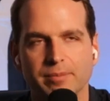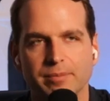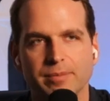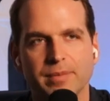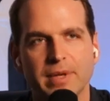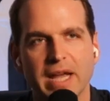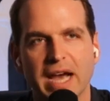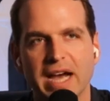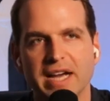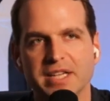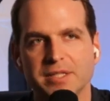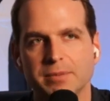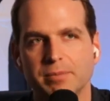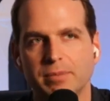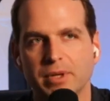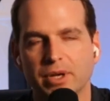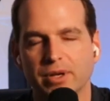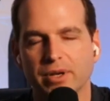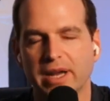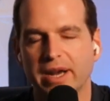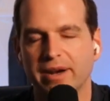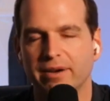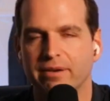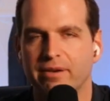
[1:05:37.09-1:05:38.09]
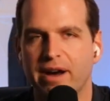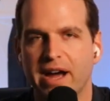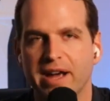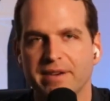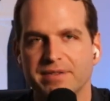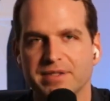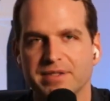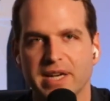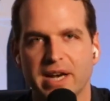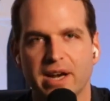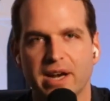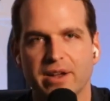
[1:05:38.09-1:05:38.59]
guys build out a
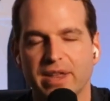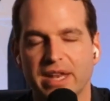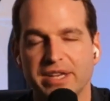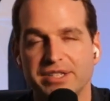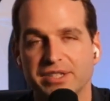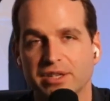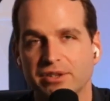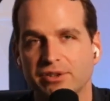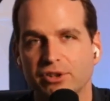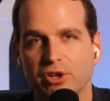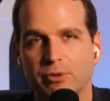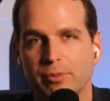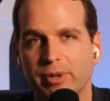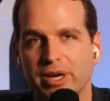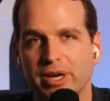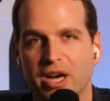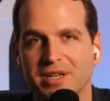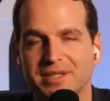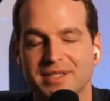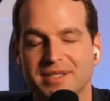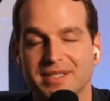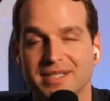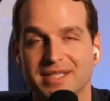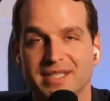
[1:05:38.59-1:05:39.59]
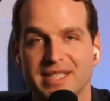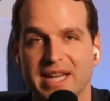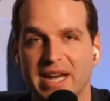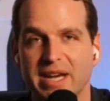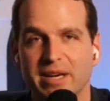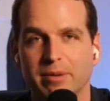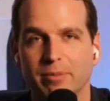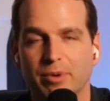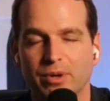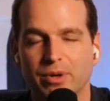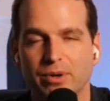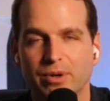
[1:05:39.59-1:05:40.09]
lifestyle that's a little bit
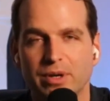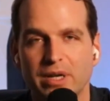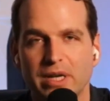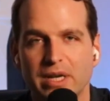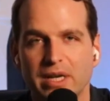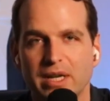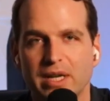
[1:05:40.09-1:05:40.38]
unsustainable.